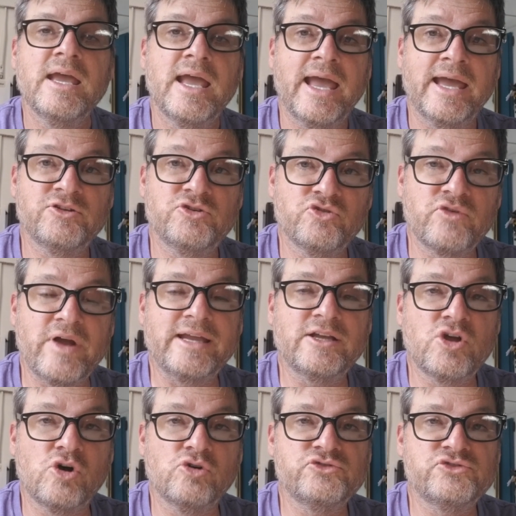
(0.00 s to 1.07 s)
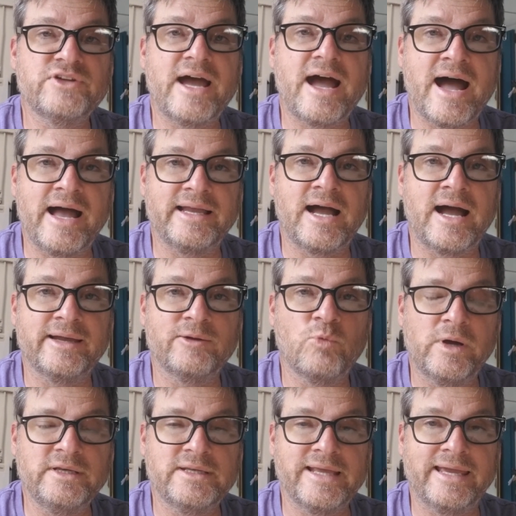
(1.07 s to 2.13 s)
And Craig goes to I
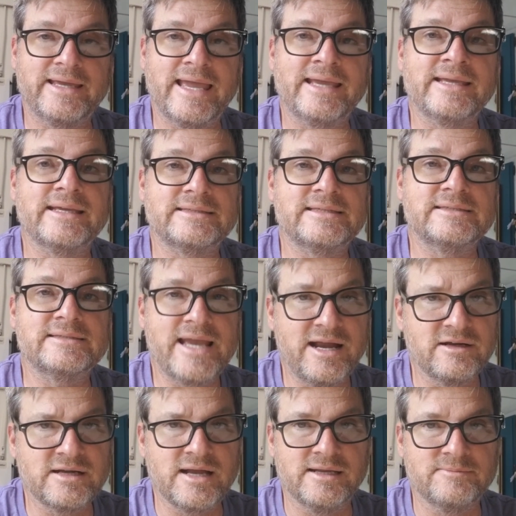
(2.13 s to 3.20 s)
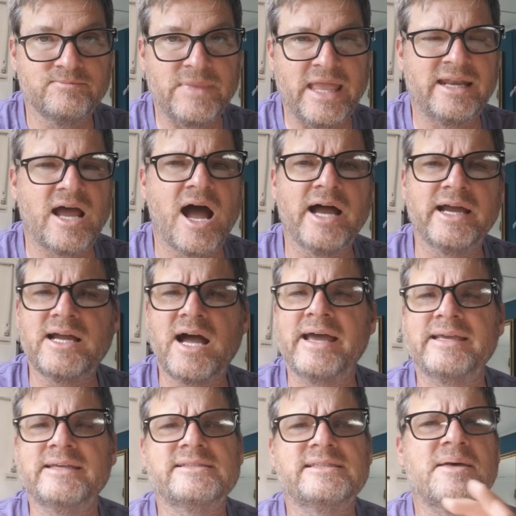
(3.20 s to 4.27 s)
one day and gets his hair cut. And I
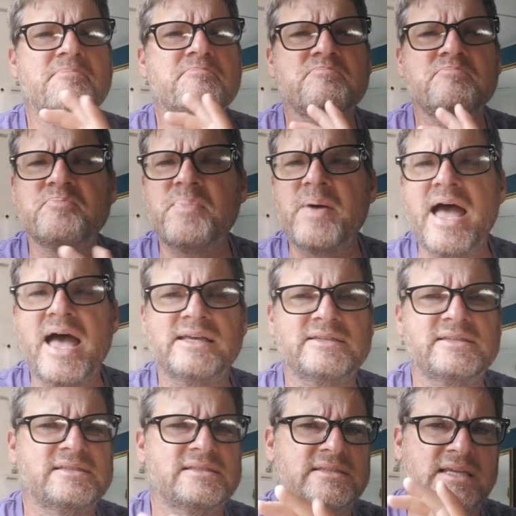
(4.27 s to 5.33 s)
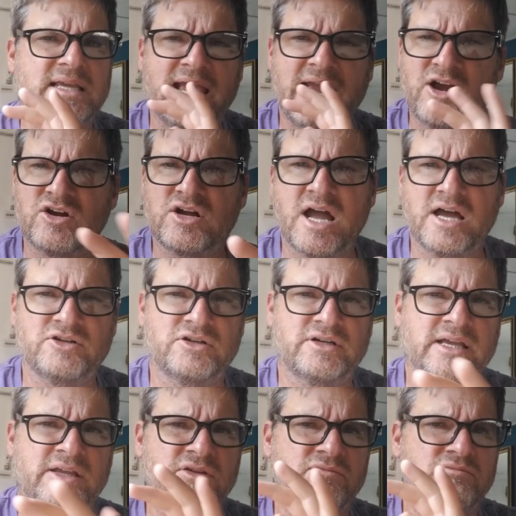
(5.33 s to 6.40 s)
is the best hair cutter
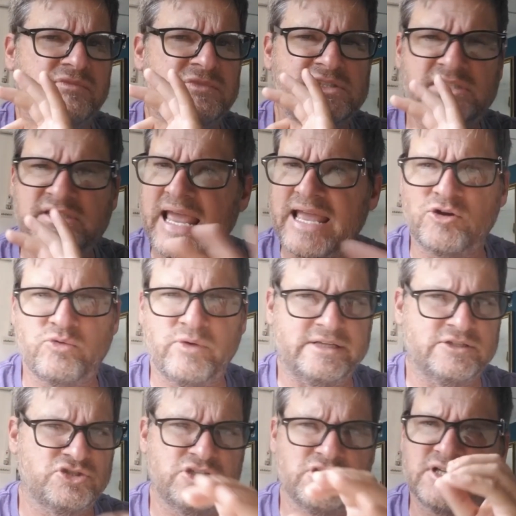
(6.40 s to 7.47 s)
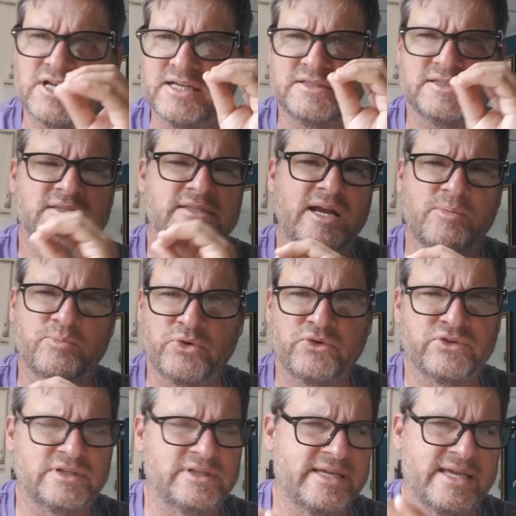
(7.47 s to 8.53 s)
in San Quentin. She cuts his hair
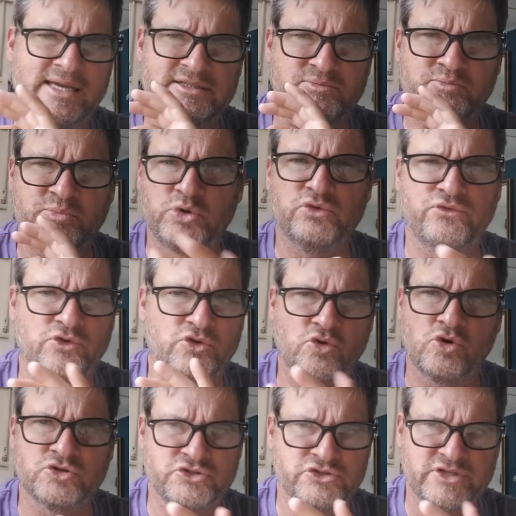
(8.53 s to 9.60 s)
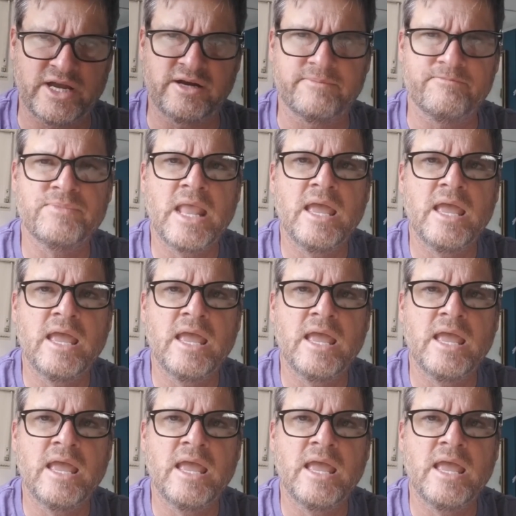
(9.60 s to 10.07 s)
perfectly. He has beautiful, gorgeous hair.